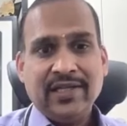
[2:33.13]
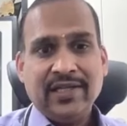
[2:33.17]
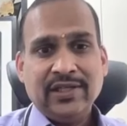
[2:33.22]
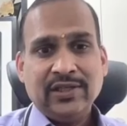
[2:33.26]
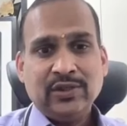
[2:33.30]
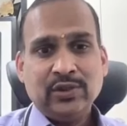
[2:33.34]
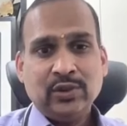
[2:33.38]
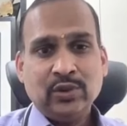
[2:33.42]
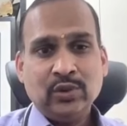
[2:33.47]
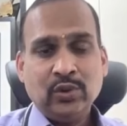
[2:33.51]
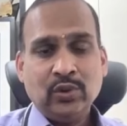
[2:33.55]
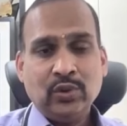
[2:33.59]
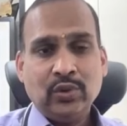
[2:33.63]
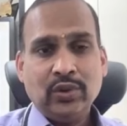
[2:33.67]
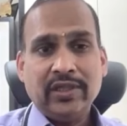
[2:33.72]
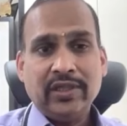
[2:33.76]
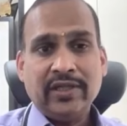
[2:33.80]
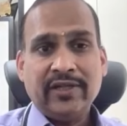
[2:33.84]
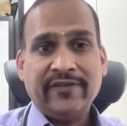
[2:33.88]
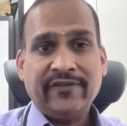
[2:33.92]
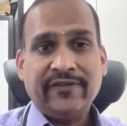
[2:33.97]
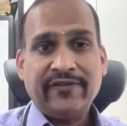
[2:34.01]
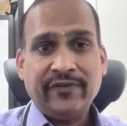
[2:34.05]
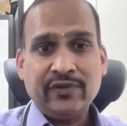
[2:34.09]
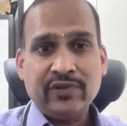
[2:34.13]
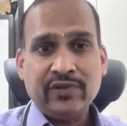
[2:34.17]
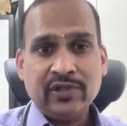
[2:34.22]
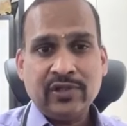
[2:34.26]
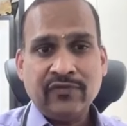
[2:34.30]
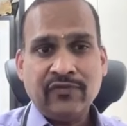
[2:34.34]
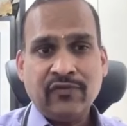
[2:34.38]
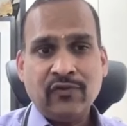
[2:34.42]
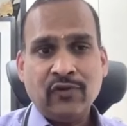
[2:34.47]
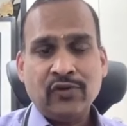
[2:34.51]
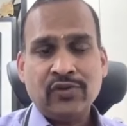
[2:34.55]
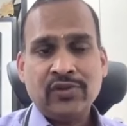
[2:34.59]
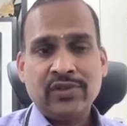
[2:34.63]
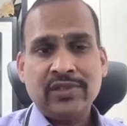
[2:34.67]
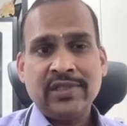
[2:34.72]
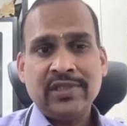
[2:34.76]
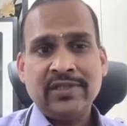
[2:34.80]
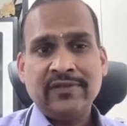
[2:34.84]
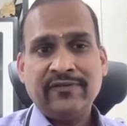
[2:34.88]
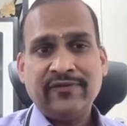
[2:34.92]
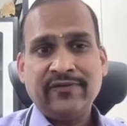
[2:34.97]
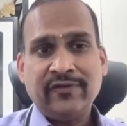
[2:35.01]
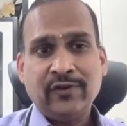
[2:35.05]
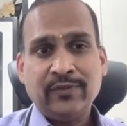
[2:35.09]
So diffusion of
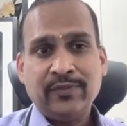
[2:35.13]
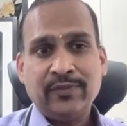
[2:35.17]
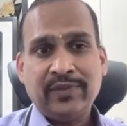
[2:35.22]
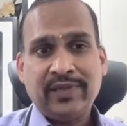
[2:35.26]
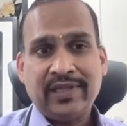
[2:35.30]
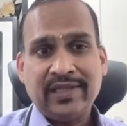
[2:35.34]
oxygen from